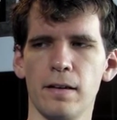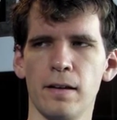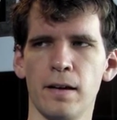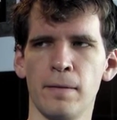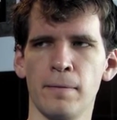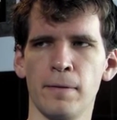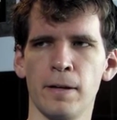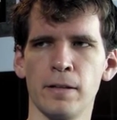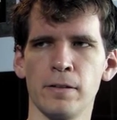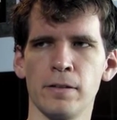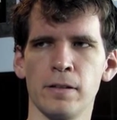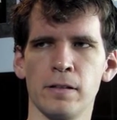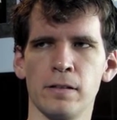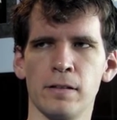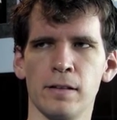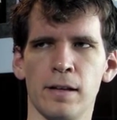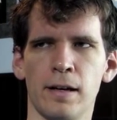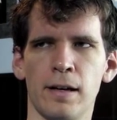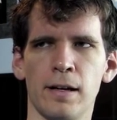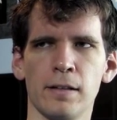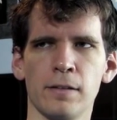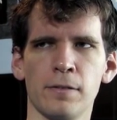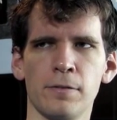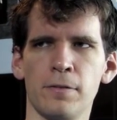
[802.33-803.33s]
I mentioned
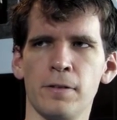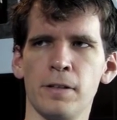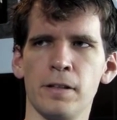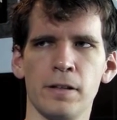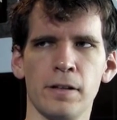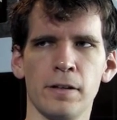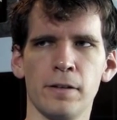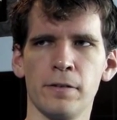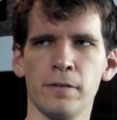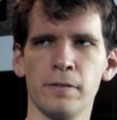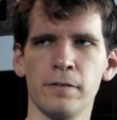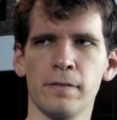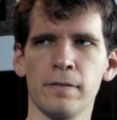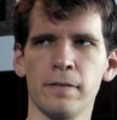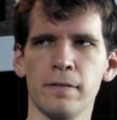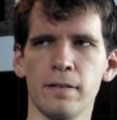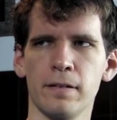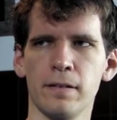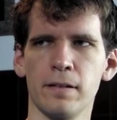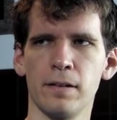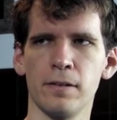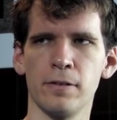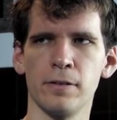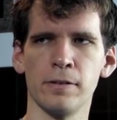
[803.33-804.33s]
last video
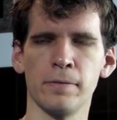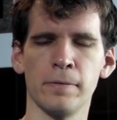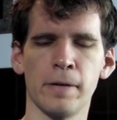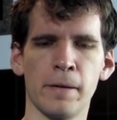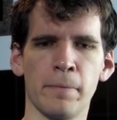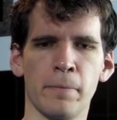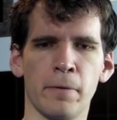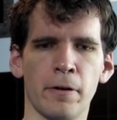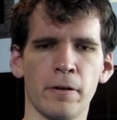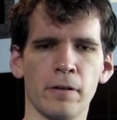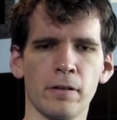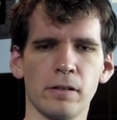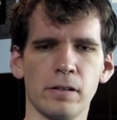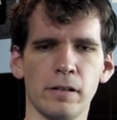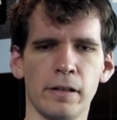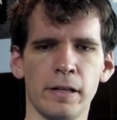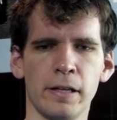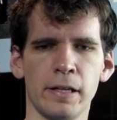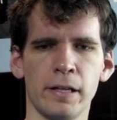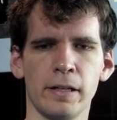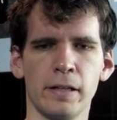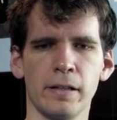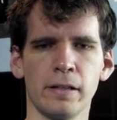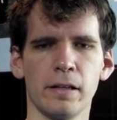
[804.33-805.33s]
it was my
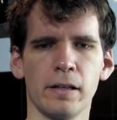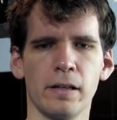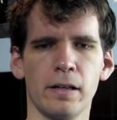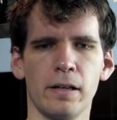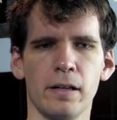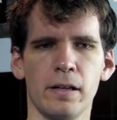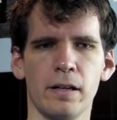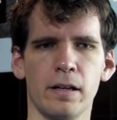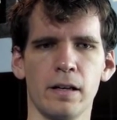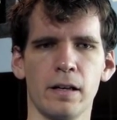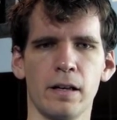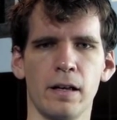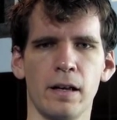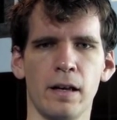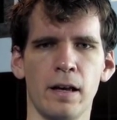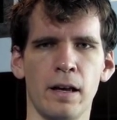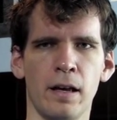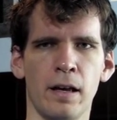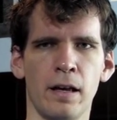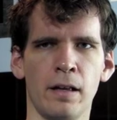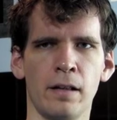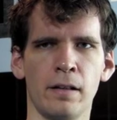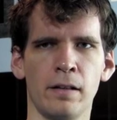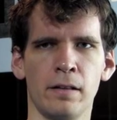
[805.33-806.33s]
birthday,
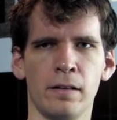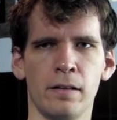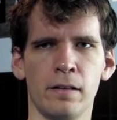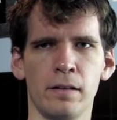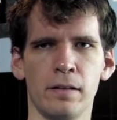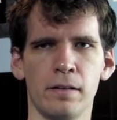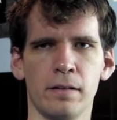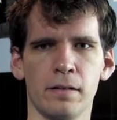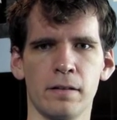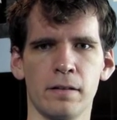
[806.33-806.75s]
and